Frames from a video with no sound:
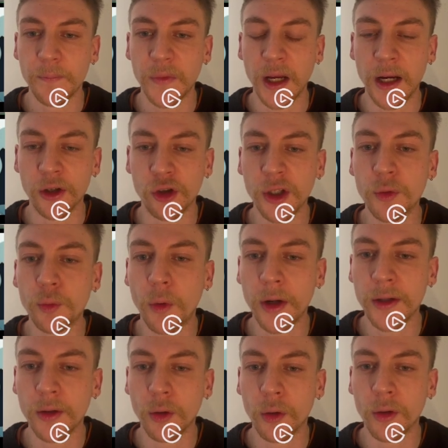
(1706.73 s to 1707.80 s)
just
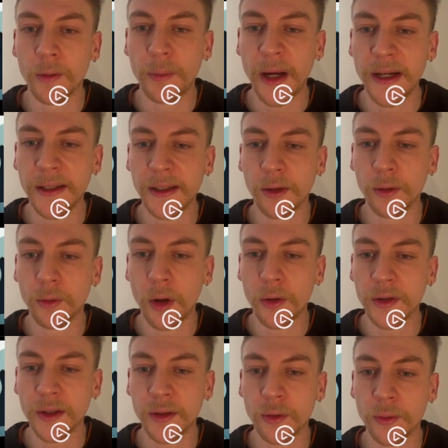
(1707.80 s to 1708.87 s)
one Painting the Roses